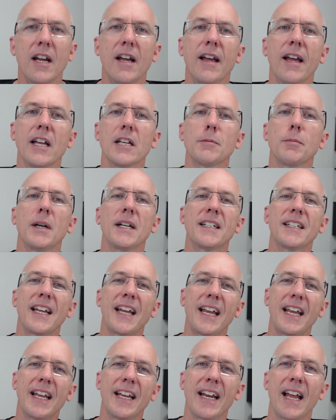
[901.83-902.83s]
It's by
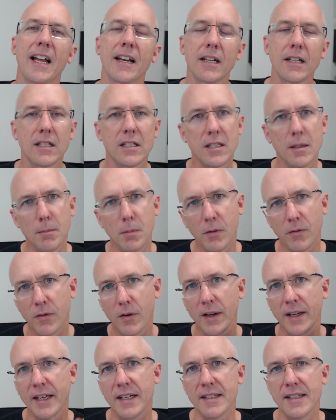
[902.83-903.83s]
taking it out and
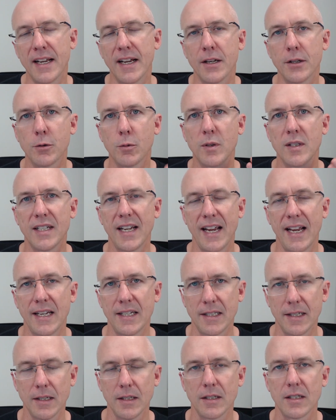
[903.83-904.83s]
simplifying it down to its
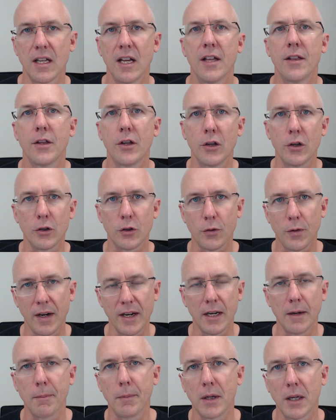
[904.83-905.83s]
essence that your
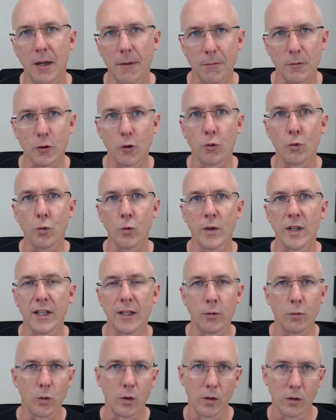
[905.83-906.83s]
trading becomes really
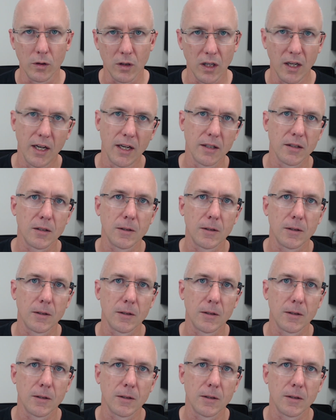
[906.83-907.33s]
world class.